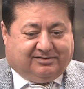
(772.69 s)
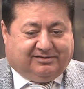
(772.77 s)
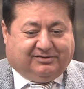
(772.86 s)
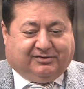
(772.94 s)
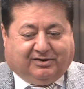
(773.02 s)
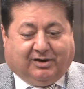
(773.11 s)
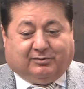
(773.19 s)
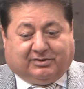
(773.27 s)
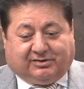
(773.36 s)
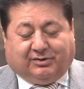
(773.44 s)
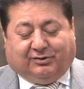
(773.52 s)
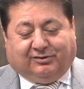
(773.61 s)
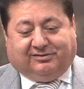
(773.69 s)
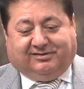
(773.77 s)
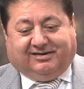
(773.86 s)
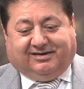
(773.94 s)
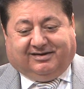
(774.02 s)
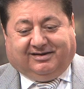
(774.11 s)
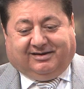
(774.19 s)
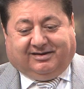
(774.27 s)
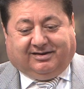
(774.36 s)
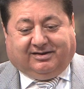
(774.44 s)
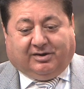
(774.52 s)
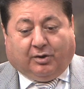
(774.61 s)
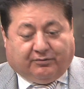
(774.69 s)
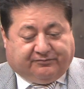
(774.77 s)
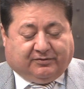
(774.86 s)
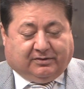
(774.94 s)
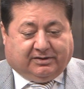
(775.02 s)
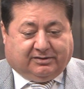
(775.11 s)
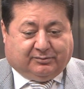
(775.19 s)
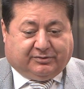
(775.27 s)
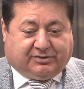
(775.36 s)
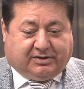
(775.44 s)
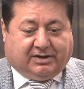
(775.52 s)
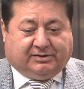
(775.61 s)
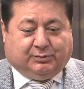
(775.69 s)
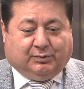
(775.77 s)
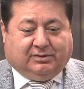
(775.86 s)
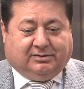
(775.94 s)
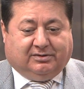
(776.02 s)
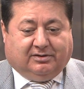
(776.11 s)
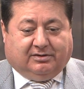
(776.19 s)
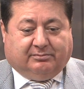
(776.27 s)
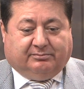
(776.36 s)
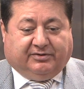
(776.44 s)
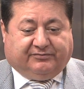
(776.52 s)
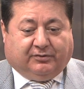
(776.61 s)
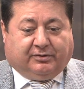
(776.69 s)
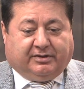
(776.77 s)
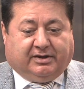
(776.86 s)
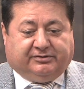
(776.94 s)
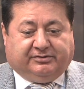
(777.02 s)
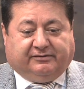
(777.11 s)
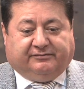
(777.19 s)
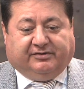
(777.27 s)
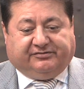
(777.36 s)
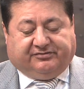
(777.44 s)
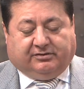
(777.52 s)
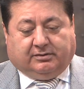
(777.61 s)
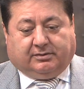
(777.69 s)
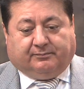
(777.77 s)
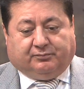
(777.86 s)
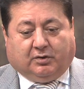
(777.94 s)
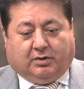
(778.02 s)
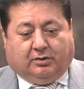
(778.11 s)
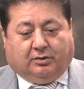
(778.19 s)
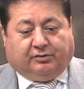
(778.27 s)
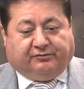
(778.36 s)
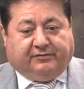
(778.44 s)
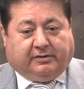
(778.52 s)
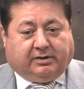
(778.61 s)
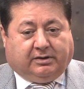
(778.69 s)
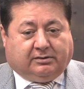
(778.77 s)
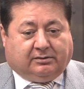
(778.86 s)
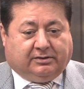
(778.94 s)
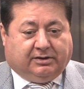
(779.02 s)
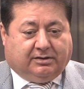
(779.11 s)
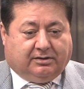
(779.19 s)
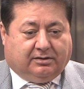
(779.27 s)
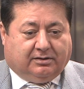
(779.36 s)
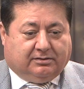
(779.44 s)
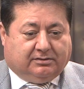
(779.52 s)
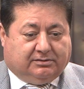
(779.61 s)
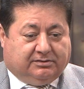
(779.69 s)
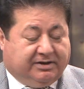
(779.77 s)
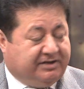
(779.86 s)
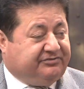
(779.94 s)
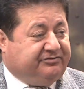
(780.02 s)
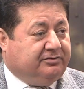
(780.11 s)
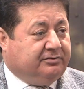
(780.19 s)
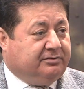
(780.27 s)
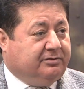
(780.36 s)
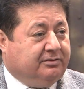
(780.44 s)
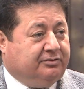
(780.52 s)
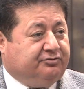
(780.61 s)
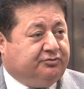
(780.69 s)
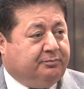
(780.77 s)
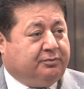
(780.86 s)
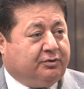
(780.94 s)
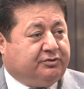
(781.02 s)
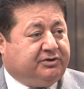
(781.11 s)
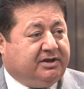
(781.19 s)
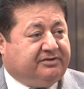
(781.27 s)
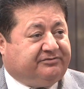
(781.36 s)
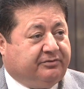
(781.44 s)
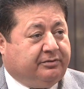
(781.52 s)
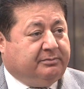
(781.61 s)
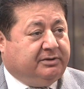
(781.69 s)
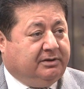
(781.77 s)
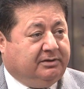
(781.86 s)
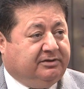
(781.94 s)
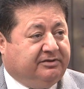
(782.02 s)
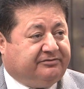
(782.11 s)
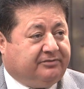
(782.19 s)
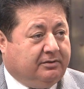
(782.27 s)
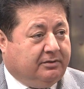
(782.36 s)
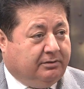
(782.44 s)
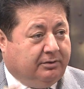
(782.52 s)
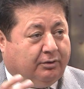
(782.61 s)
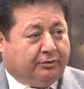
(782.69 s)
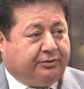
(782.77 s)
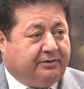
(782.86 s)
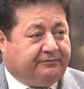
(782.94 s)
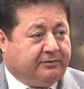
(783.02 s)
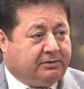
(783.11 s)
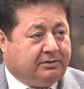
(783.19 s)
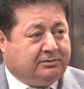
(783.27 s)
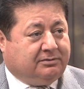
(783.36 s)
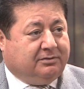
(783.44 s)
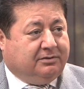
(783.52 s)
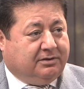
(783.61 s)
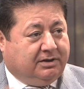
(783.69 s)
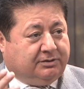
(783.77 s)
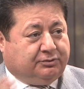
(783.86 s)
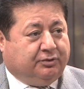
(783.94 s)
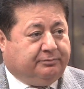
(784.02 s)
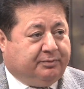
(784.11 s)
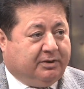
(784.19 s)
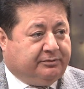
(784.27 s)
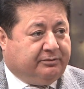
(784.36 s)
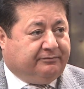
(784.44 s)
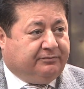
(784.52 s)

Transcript: You know, our goal, hopefully, with God will, before the end of this year or very early next year, to broadcast to the Middle East, North Africa, and good part of